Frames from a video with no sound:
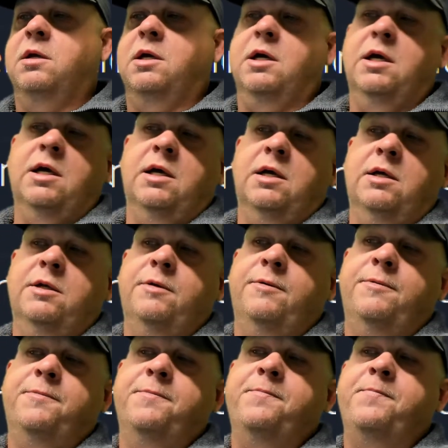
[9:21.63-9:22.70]

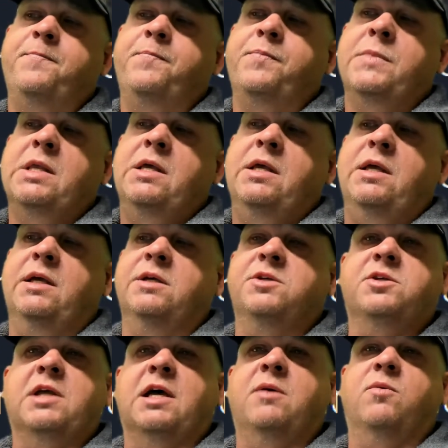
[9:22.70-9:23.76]
And
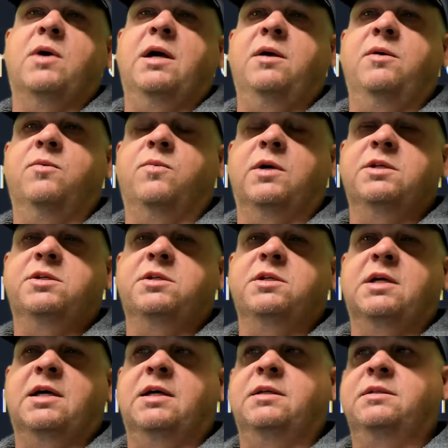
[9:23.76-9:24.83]
is that why it was
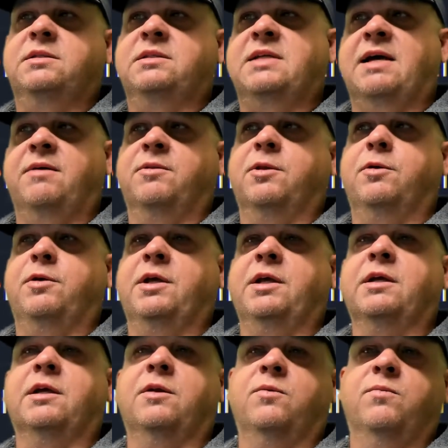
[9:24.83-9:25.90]
not
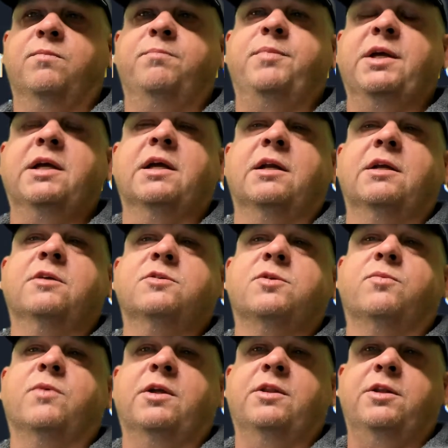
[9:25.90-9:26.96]
downloading and beginning to
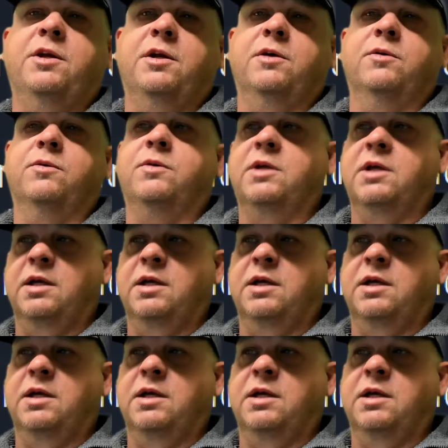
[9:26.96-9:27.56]
run the node?